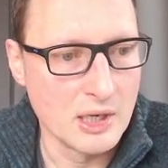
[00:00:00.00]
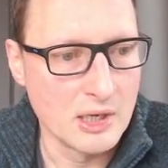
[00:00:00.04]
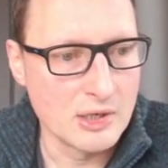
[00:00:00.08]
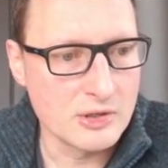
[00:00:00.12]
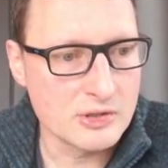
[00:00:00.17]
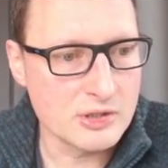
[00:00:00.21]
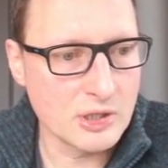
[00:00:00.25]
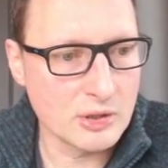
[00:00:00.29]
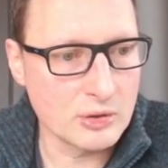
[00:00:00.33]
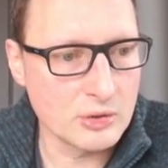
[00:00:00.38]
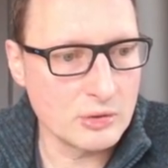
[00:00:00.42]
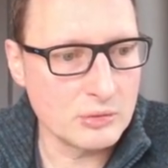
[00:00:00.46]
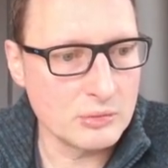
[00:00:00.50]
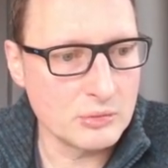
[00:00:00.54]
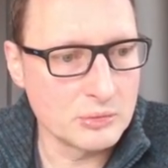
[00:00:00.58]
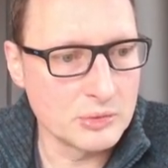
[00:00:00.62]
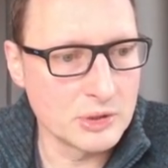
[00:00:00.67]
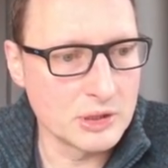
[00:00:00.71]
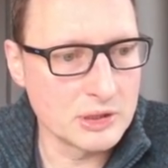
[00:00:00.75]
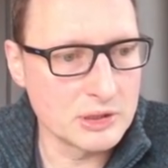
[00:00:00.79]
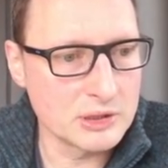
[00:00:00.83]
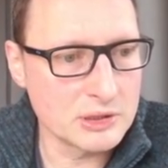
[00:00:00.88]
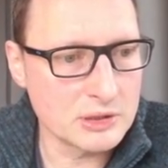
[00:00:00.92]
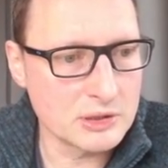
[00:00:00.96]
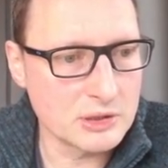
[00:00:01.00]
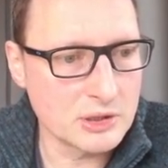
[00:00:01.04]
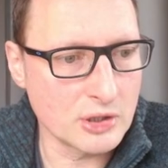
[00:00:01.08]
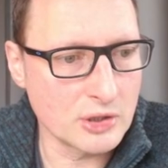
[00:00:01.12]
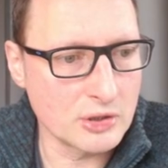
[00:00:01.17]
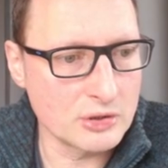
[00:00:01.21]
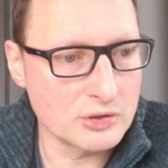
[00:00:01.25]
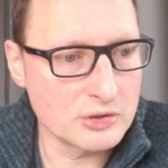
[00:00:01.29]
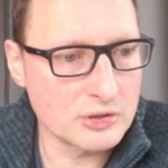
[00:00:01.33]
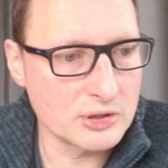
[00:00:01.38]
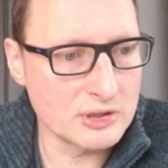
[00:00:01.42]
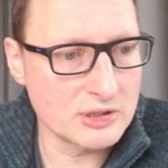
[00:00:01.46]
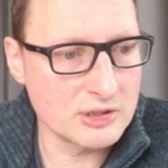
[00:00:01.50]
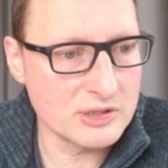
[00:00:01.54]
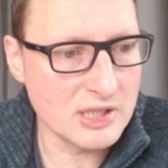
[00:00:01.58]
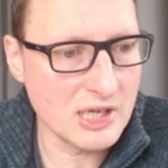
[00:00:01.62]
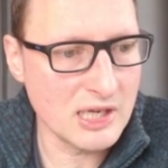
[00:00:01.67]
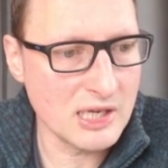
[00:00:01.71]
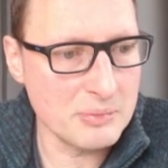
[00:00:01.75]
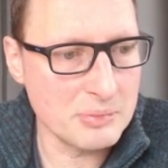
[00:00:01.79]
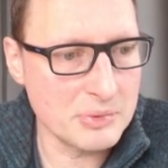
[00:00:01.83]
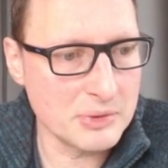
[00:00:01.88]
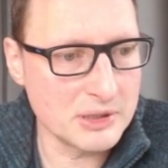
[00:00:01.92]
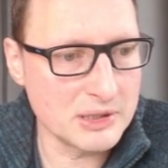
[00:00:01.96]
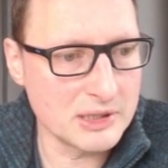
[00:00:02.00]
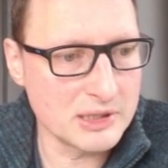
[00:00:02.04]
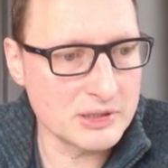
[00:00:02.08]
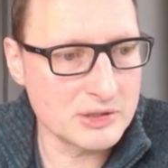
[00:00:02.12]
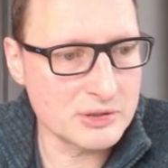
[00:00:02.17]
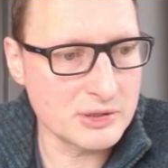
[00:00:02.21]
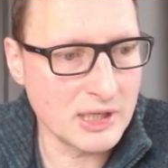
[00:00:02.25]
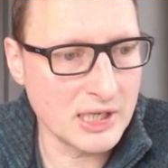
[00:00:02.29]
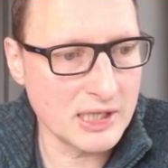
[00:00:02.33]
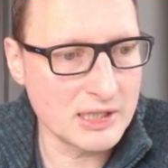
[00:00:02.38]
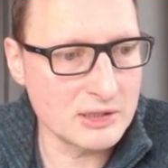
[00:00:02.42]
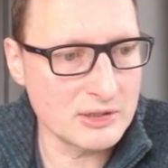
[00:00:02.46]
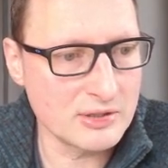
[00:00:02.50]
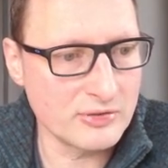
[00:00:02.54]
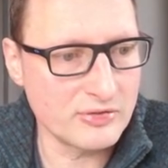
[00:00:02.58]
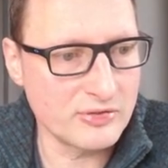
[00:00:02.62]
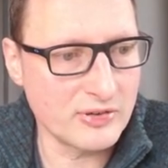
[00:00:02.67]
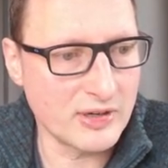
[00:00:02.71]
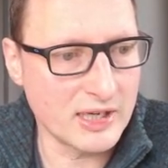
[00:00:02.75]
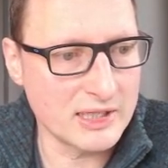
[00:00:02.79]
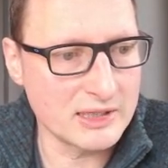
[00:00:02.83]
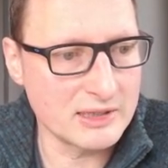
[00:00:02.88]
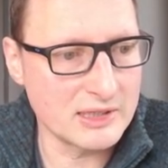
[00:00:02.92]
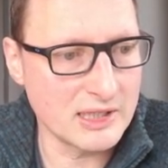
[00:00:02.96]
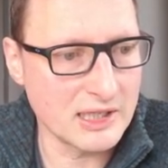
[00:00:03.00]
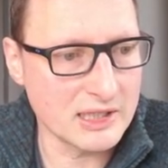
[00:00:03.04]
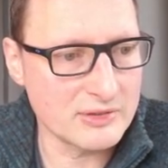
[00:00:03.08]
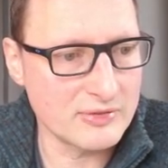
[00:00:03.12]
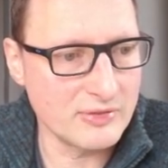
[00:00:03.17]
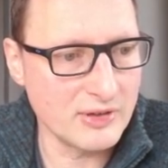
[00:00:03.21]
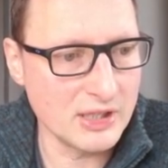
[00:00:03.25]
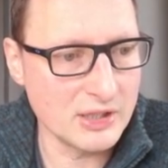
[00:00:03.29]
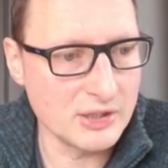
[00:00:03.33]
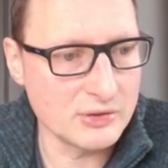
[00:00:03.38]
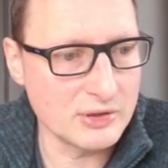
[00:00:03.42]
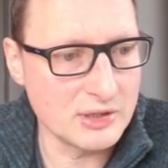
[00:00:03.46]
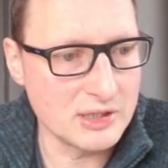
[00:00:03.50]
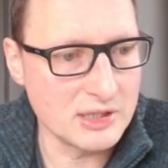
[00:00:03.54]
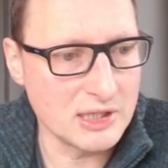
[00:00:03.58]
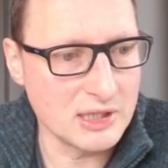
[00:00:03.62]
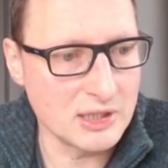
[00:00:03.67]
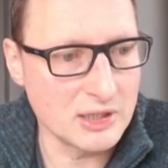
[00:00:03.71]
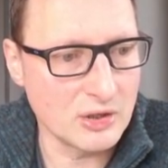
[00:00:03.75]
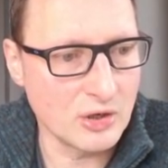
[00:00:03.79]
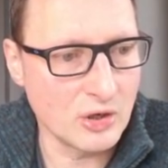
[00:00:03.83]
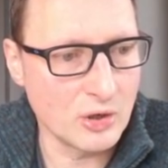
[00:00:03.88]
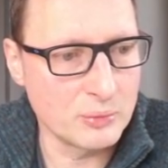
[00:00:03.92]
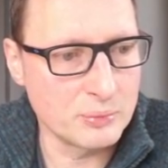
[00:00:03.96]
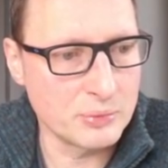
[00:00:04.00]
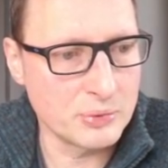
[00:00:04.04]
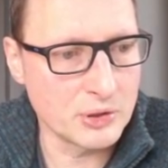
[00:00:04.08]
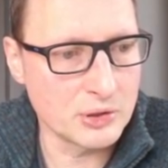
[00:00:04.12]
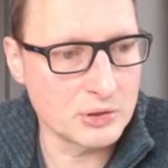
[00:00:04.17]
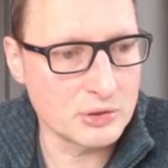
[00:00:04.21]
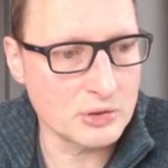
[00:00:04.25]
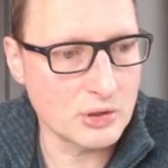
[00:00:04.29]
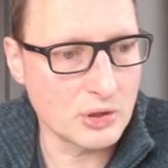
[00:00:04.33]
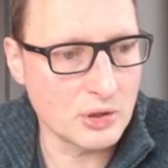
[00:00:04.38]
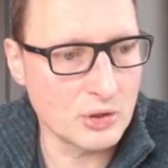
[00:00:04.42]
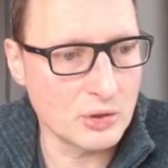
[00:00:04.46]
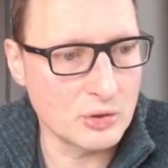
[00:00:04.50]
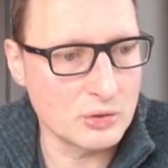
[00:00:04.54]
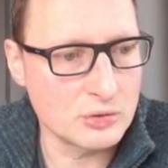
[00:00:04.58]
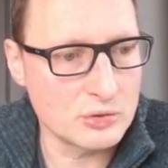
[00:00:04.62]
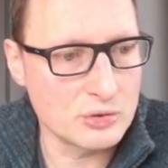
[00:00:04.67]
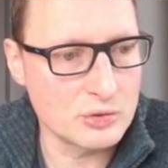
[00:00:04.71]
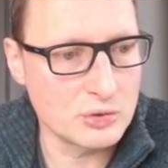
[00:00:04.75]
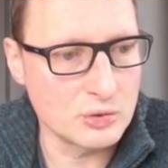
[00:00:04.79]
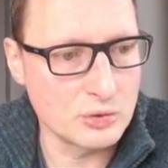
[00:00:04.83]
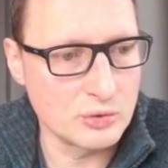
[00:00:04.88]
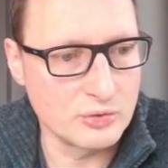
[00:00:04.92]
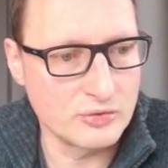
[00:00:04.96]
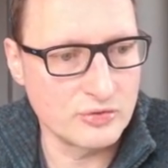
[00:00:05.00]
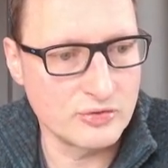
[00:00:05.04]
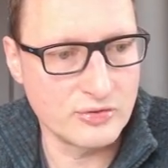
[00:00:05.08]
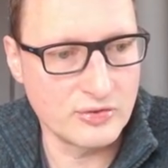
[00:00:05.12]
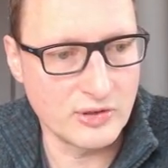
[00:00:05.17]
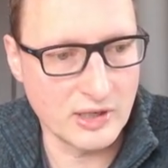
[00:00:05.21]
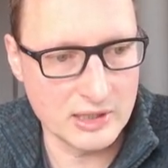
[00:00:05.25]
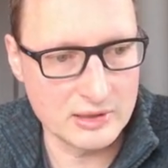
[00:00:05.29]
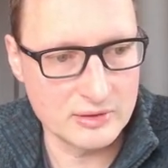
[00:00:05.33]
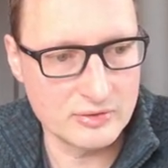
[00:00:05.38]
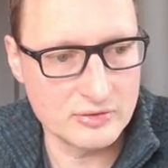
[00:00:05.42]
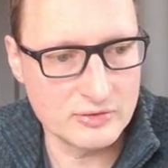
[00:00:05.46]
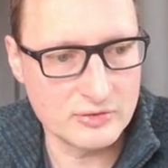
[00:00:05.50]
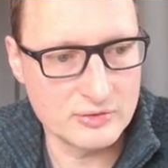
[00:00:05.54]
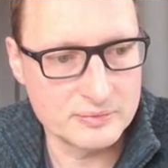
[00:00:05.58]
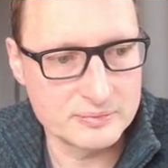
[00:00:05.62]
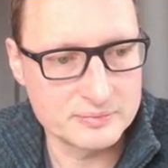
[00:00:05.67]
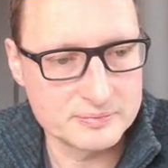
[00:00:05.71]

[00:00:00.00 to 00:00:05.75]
So we're going to the table and trying to find that value here, 0.025.